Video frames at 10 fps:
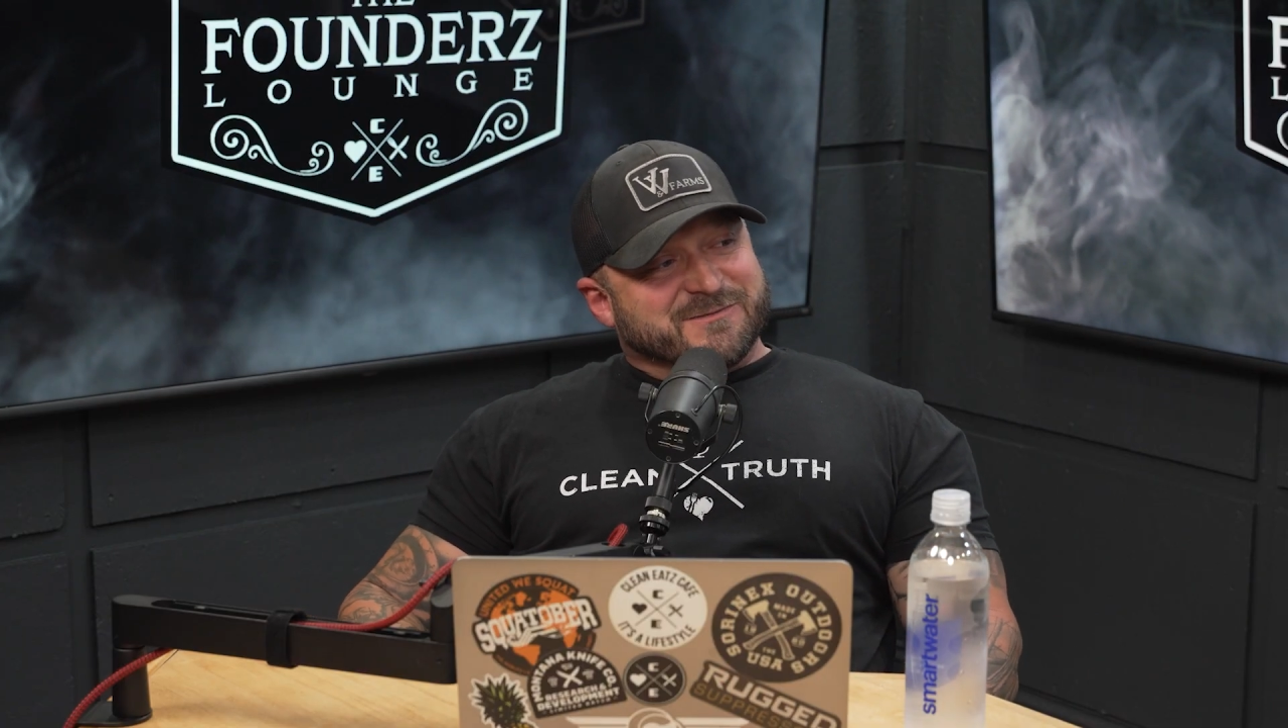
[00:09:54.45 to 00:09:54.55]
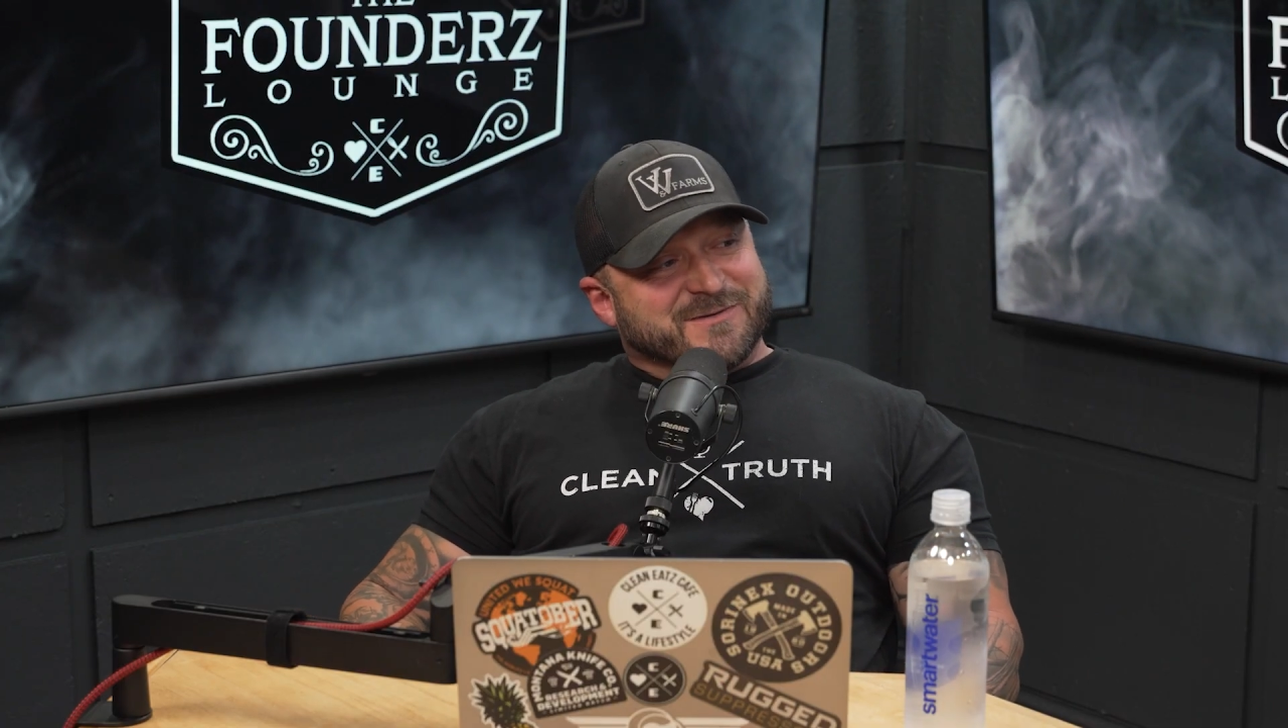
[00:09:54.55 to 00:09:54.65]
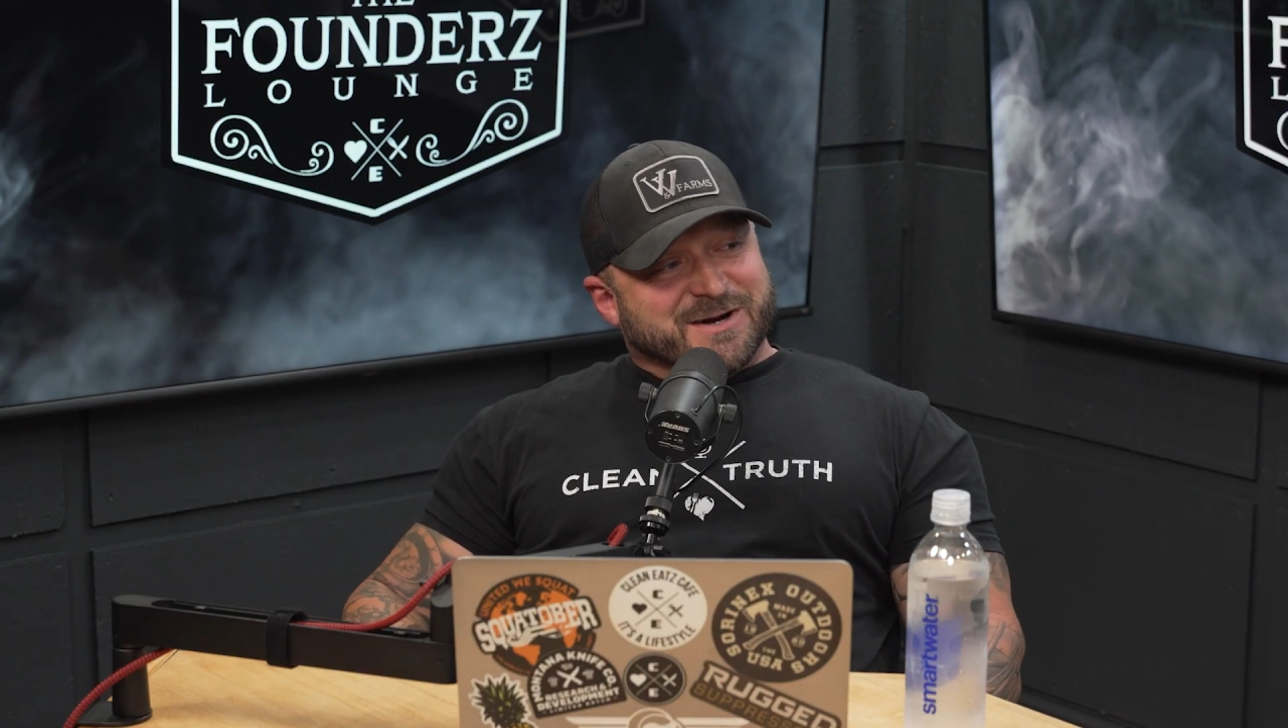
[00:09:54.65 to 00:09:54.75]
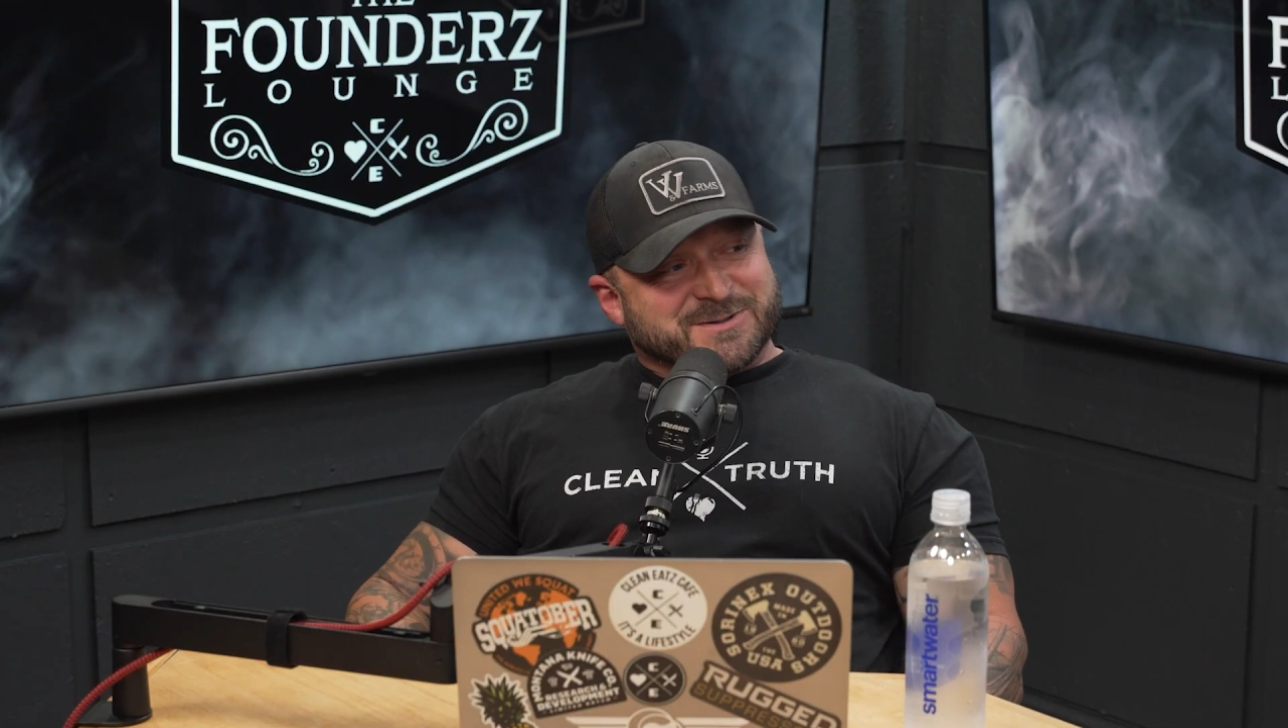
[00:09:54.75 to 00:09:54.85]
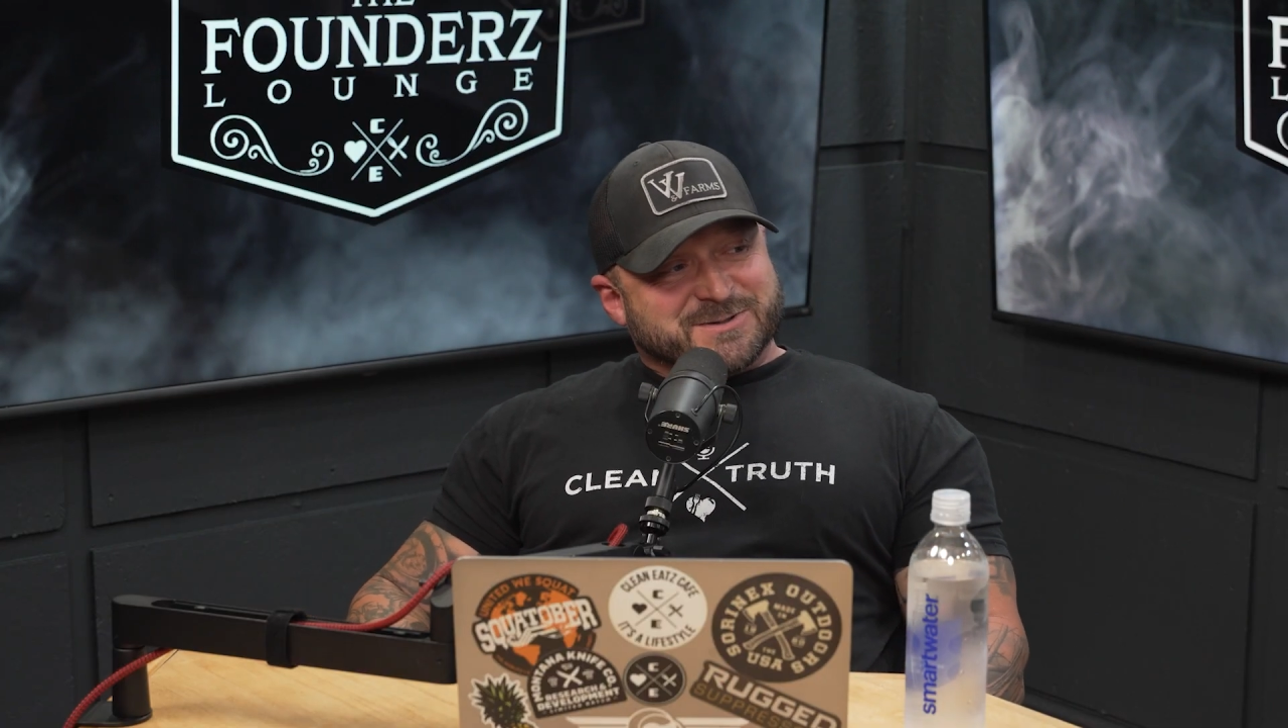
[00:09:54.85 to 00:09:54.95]

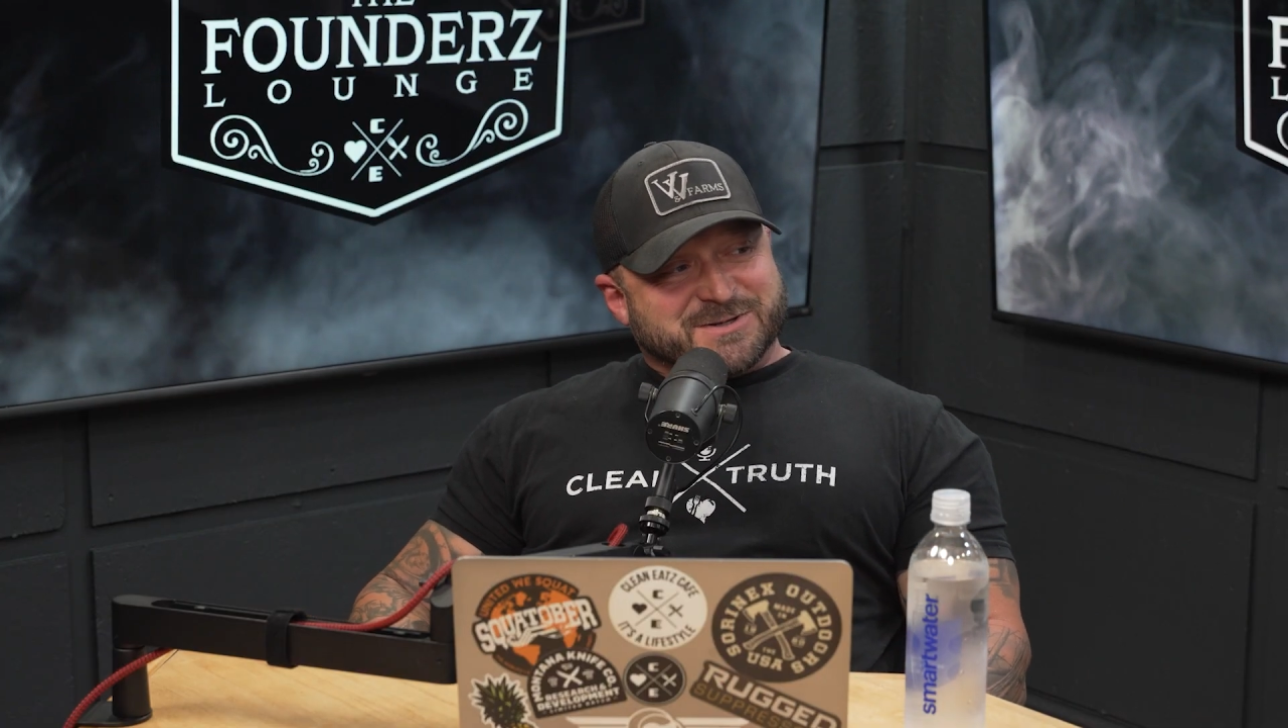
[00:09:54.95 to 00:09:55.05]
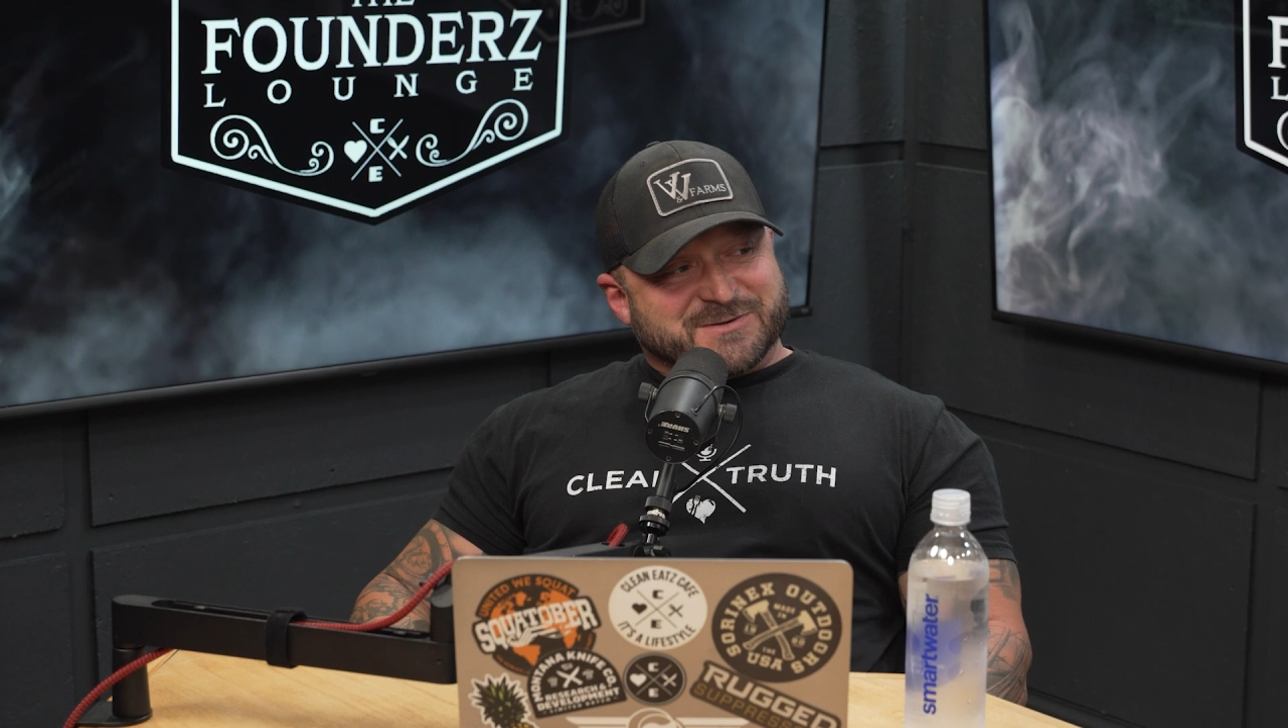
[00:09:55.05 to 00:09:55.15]
advisors